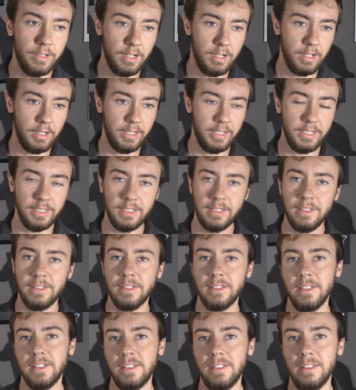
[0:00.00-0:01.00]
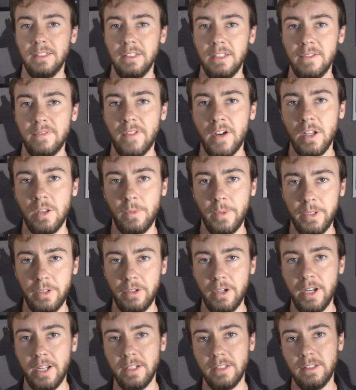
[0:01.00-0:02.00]
dog is consistently following
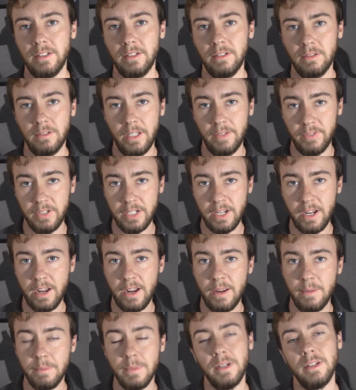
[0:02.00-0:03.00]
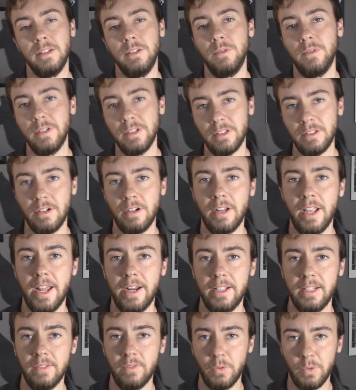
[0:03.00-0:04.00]
your hand signal every time, you can start
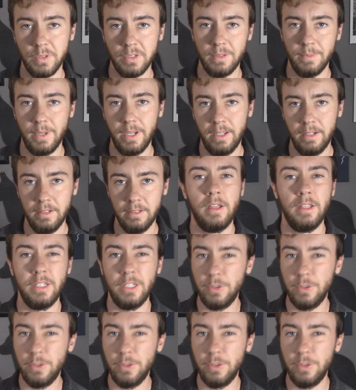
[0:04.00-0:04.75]
adding the voice command.